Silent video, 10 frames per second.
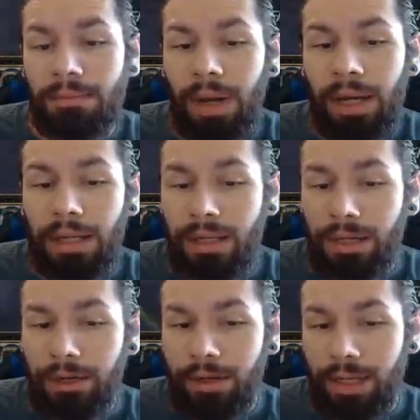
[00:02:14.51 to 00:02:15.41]
my
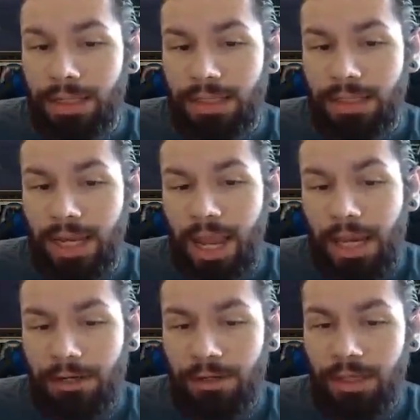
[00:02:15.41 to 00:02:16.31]
gear isn't
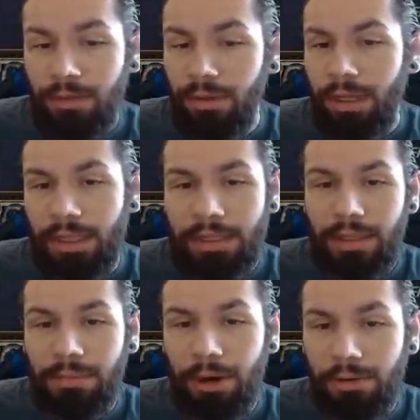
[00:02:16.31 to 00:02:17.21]
actually what it's
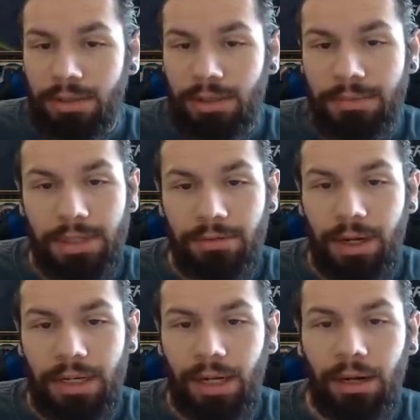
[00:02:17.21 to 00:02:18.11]
supposed to be
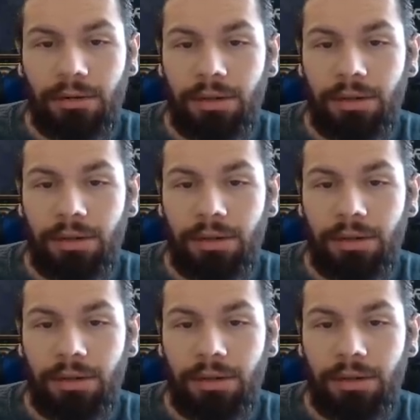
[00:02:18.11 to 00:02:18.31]
right now,